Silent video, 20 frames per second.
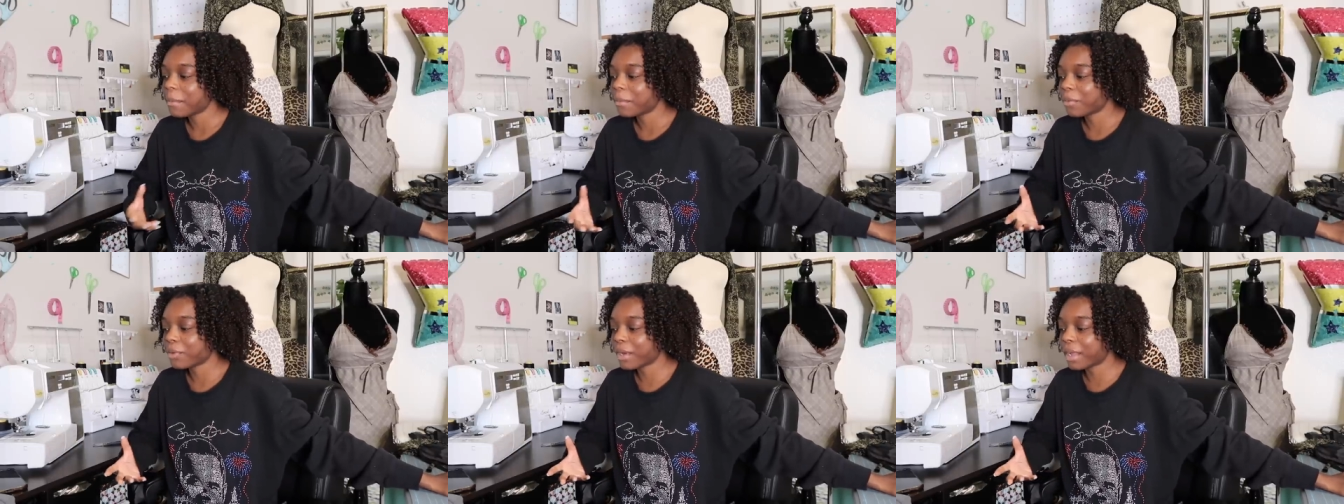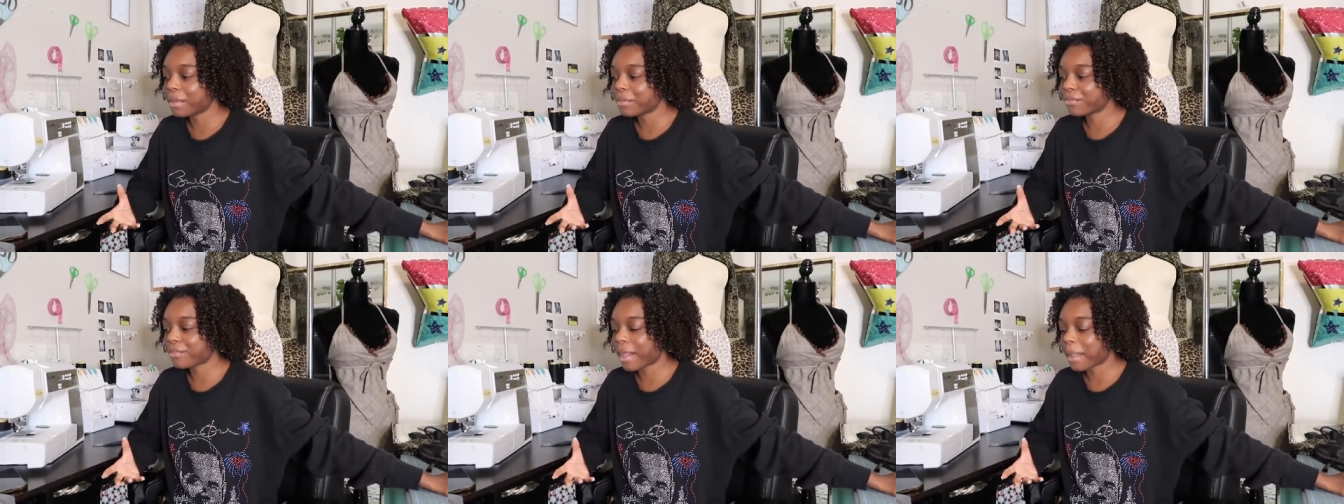
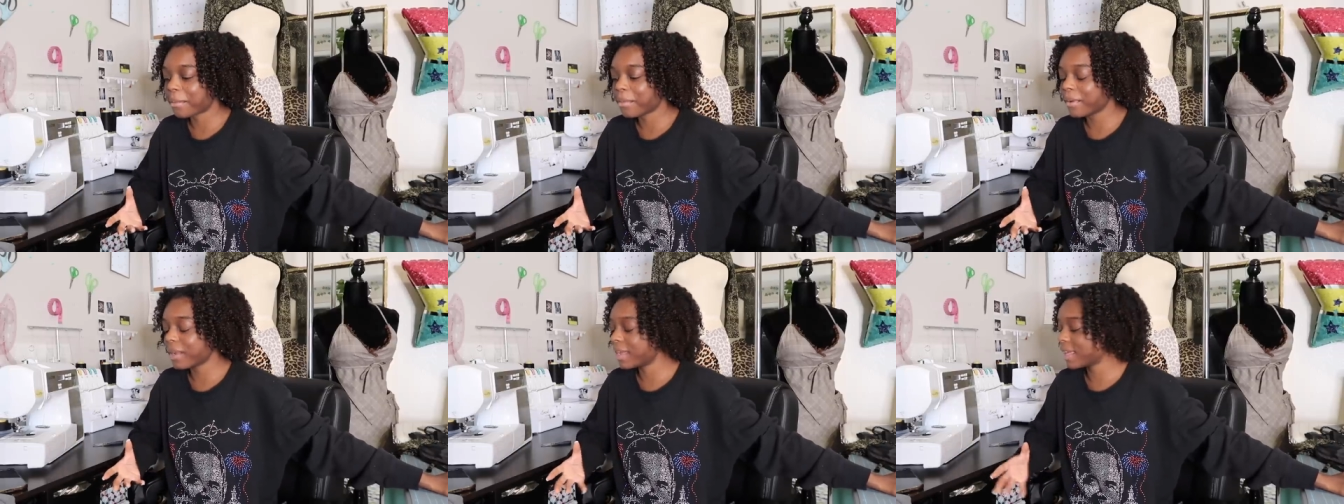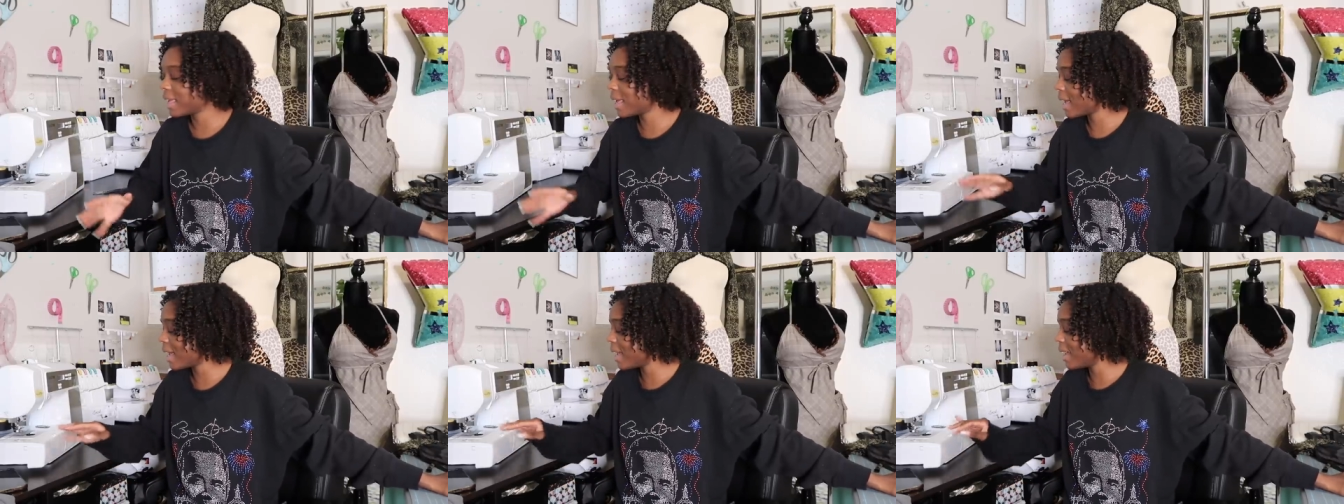print
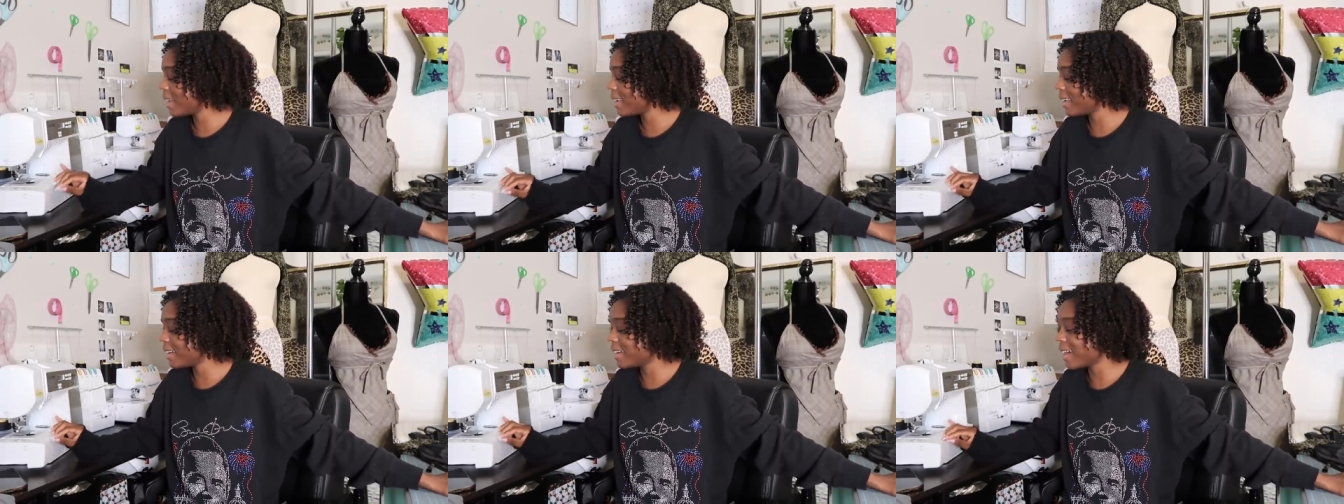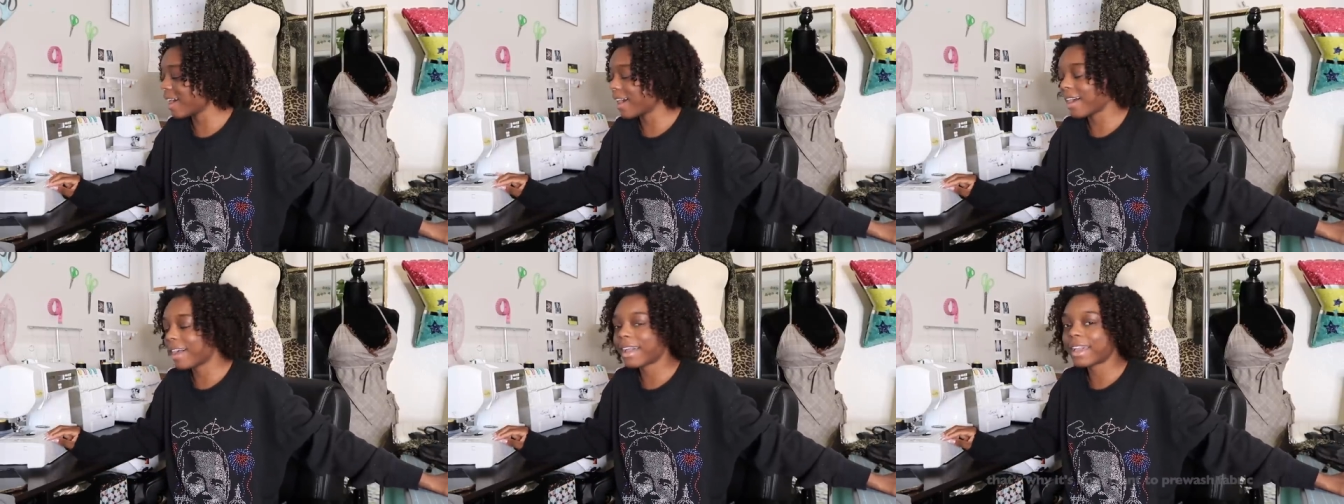fabric, it
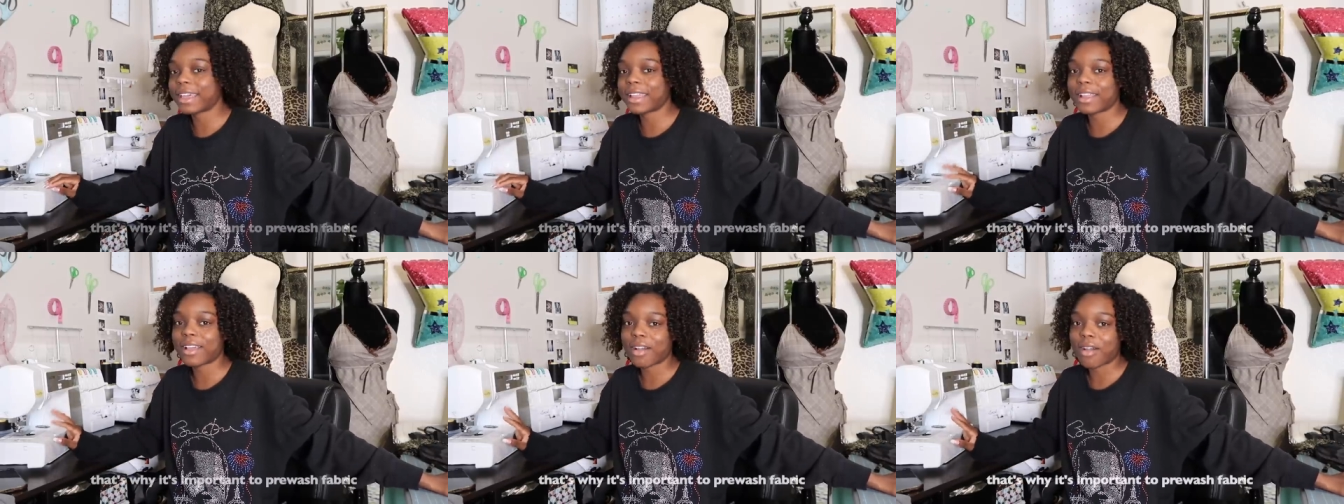got